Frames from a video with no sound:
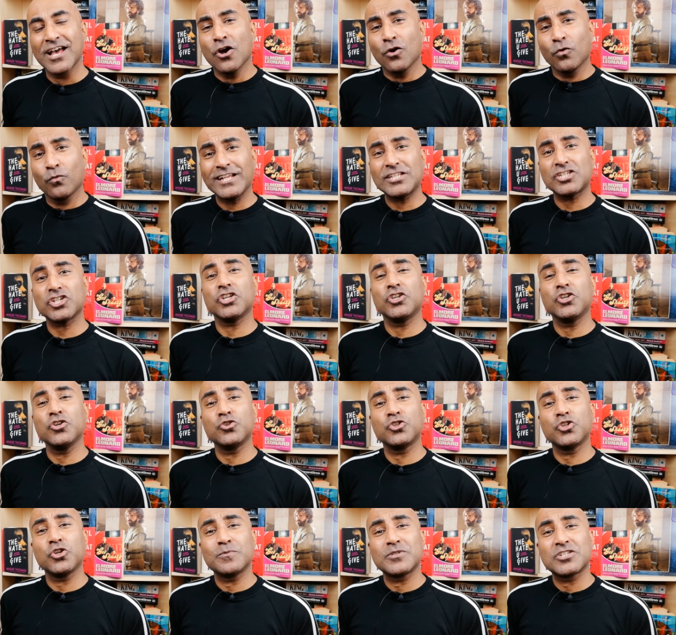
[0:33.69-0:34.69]
Which
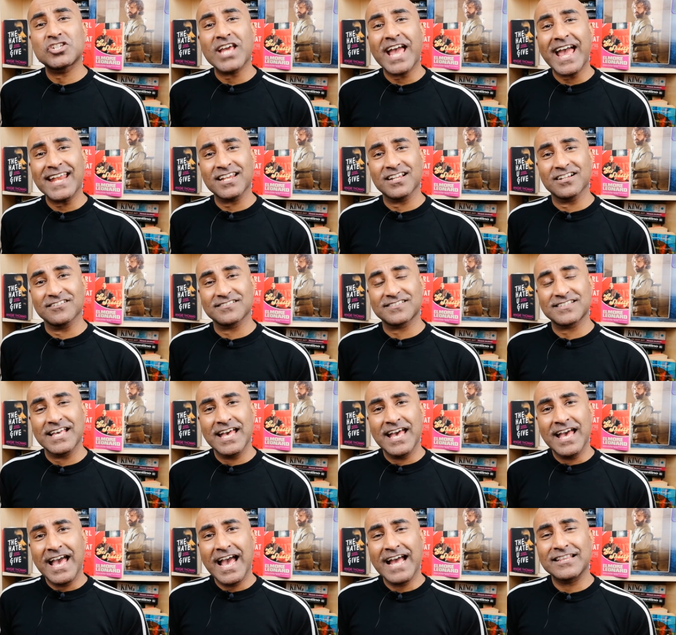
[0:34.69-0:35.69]
YouTube channels
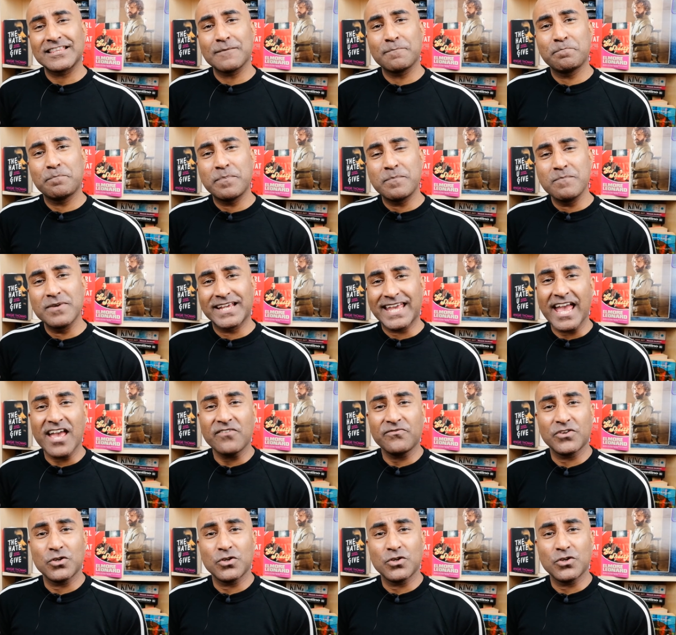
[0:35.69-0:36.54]
gave